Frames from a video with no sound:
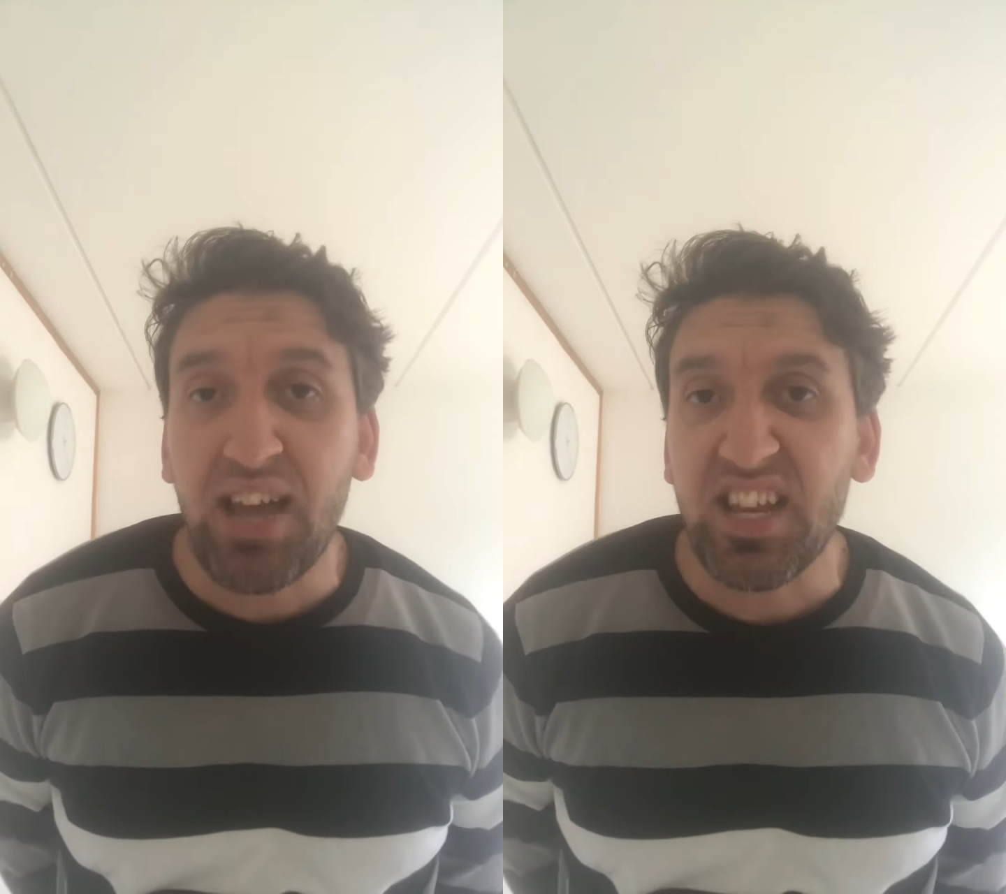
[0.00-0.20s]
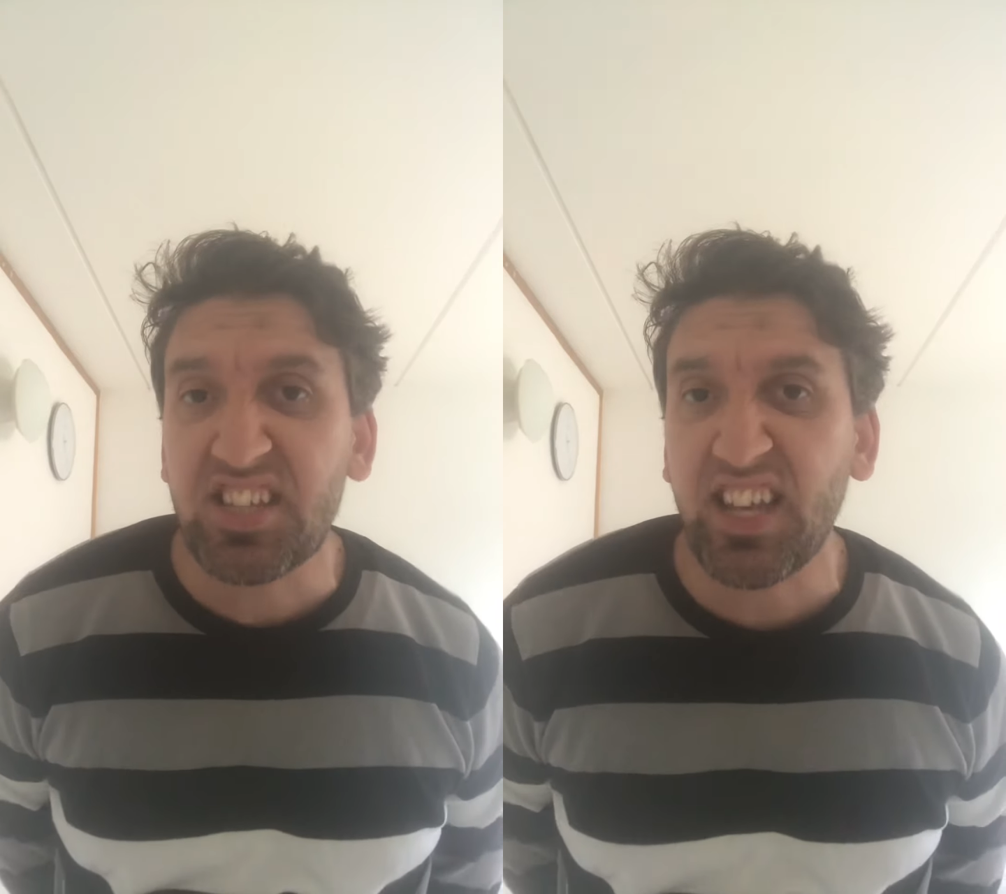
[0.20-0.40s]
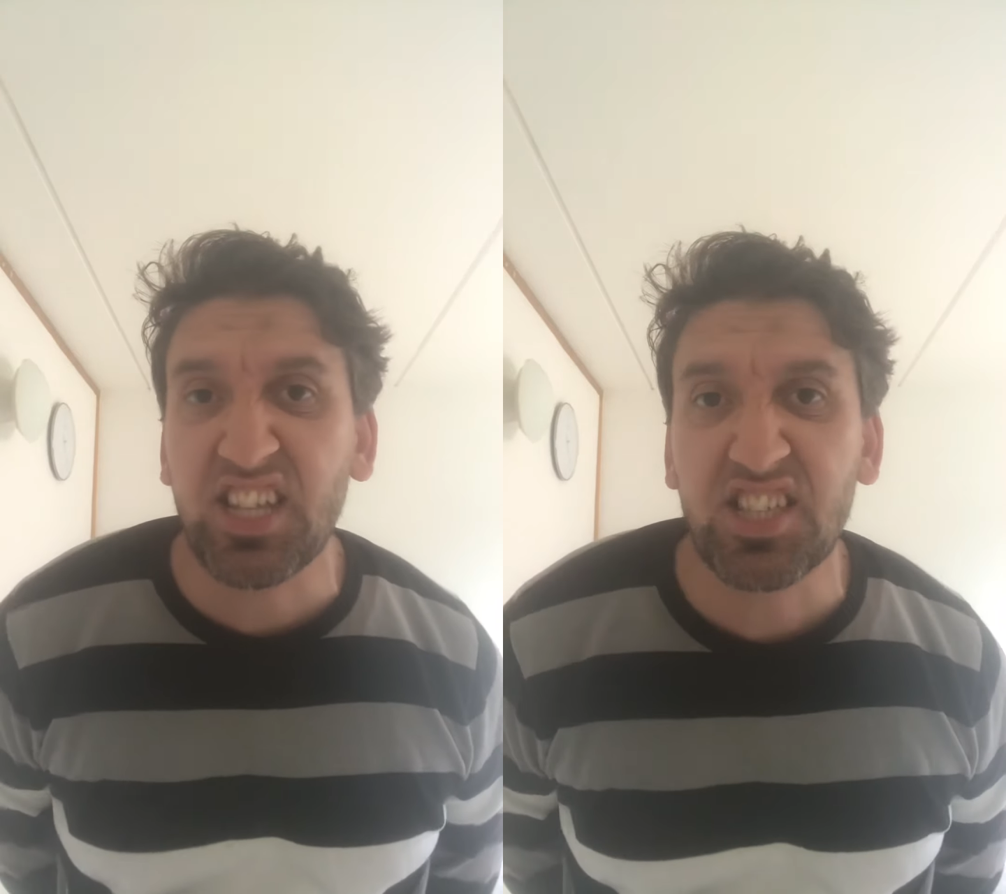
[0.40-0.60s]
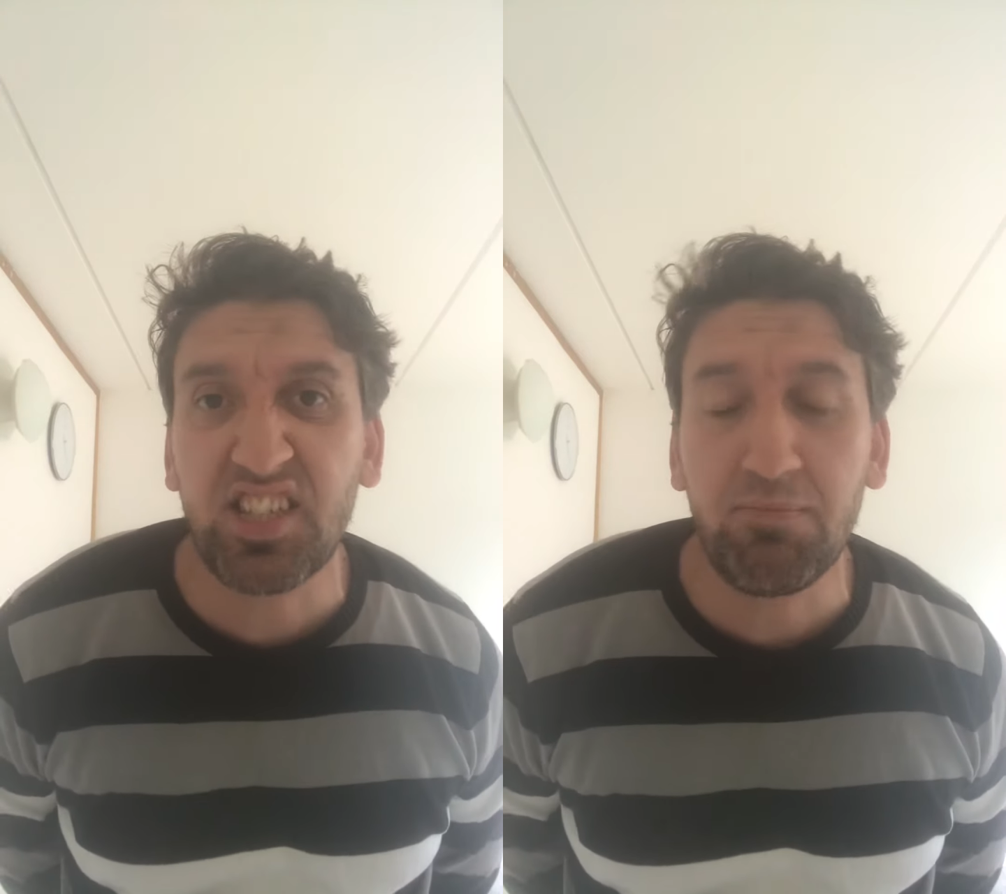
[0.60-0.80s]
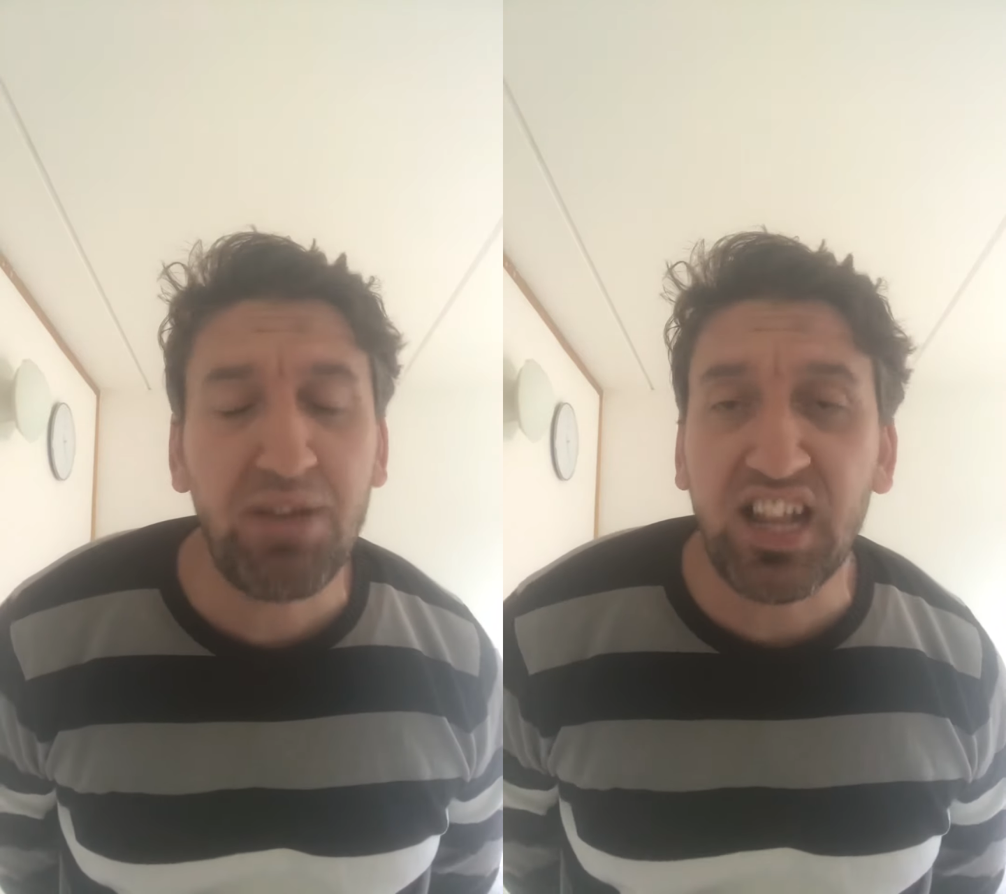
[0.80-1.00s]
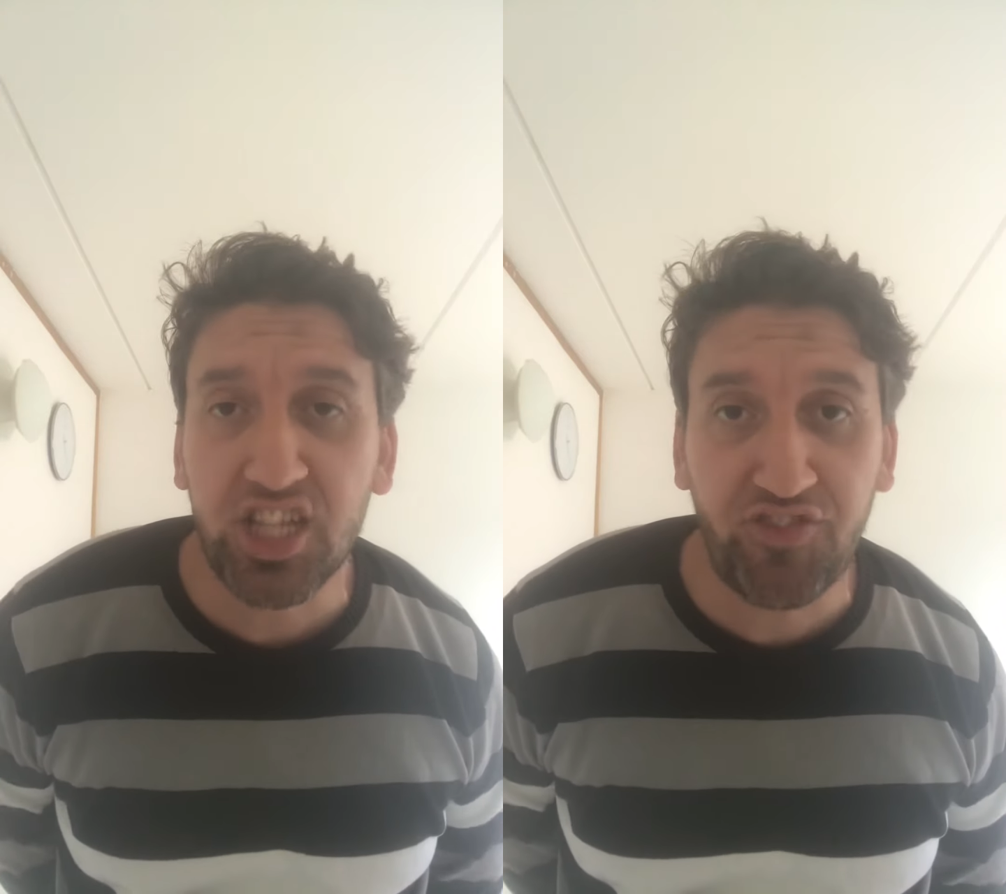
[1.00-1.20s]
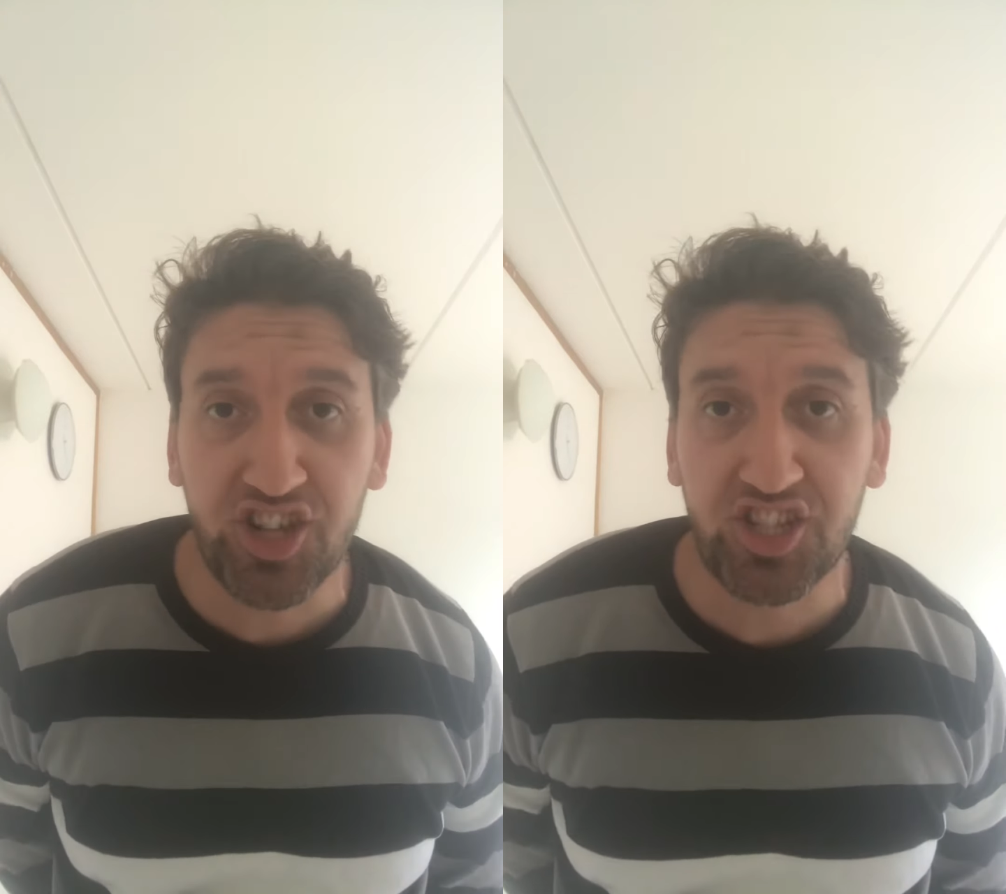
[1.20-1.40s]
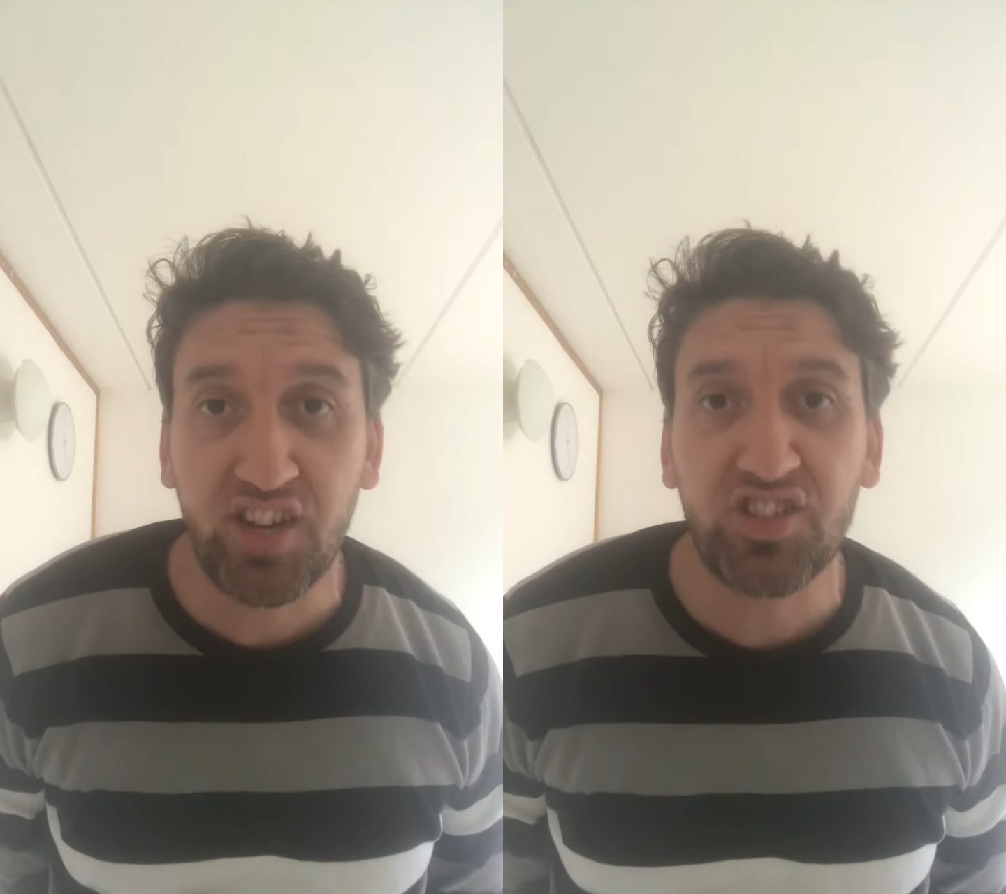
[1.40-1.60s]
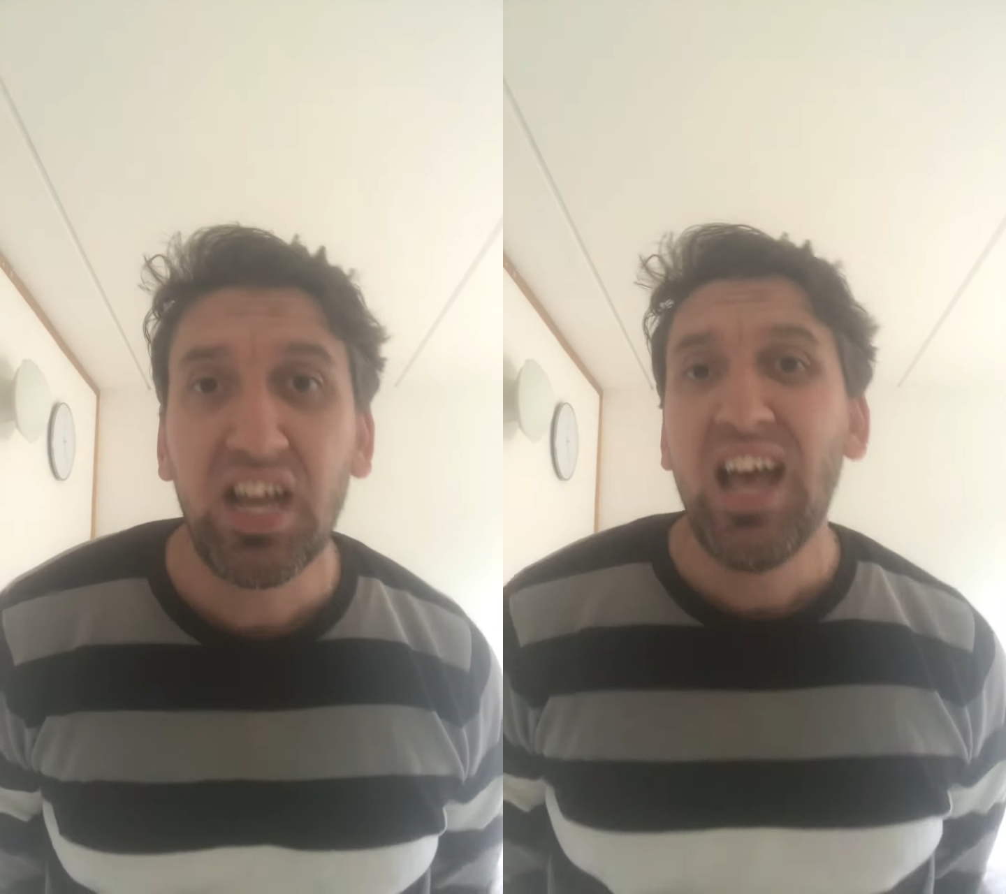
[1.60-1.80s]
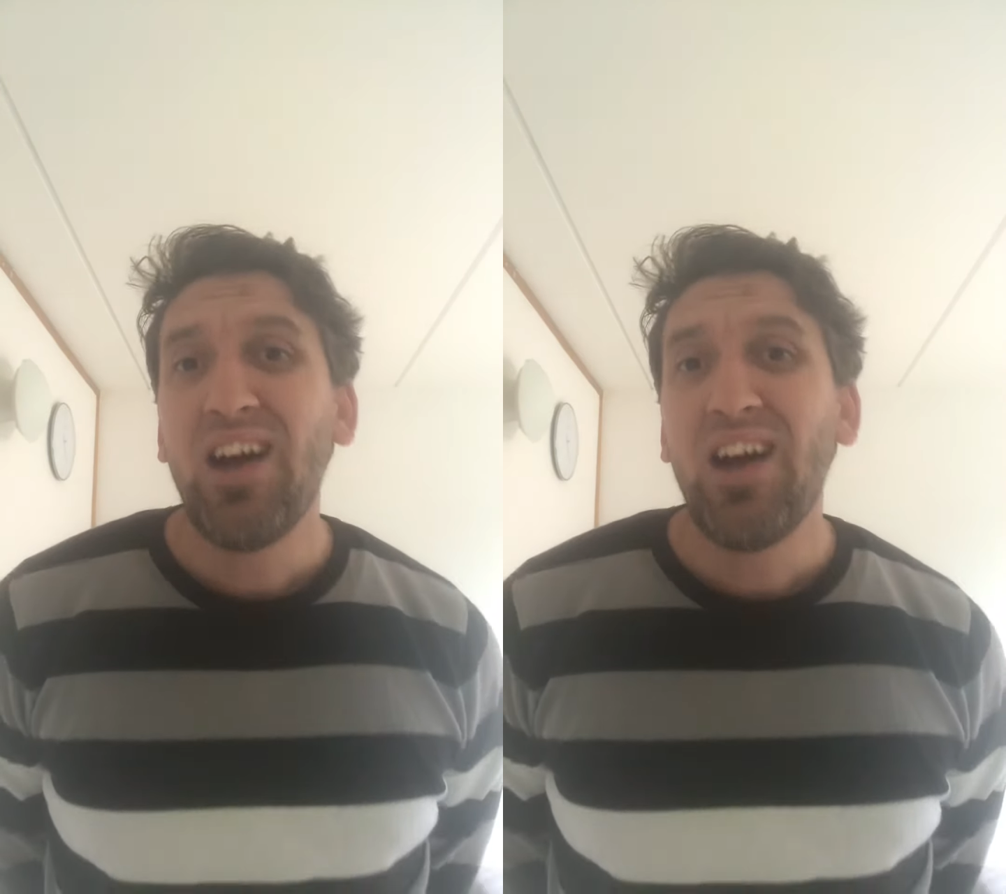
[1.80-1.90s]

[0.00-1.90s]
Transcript: behind his second, behind his first serves,